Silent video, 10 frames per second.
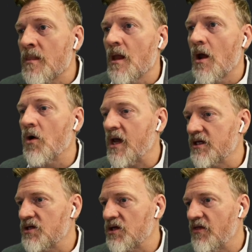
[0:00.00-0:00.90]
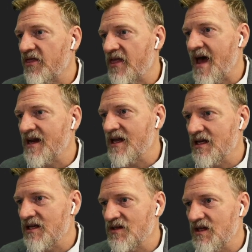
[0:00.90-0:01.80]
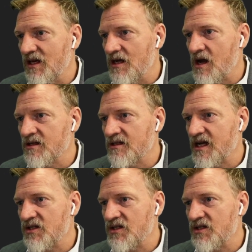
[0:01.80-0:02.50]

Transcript: Okay, so that is the context